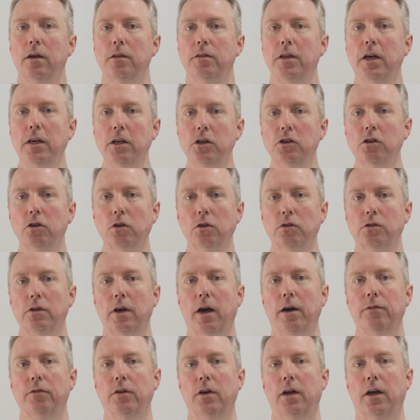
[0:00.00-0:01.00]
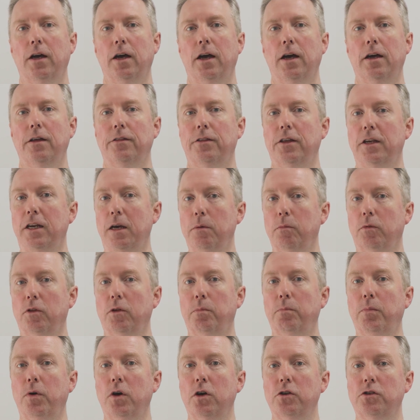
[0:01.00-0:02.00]
Then you should also have a, a, the name of the
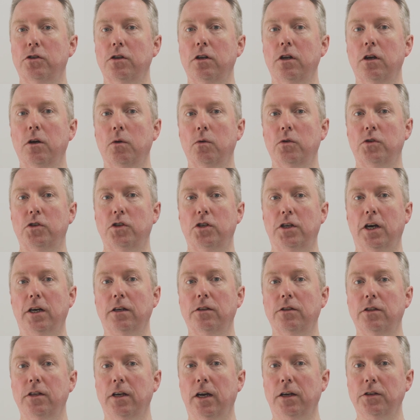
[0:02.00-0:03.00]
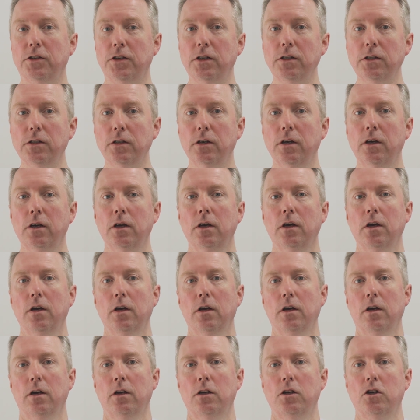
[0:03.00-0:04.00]
person who has checked the asset.
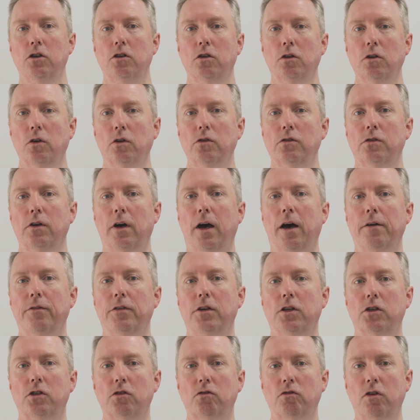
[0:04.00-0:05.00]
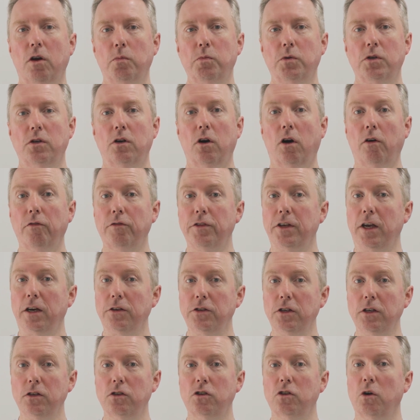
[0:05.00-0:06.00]
You should also have a description of the
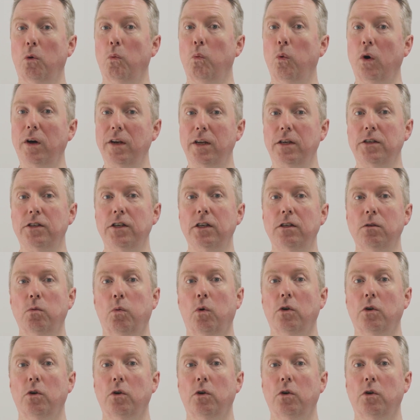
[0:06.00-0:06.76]
asset, so what is it,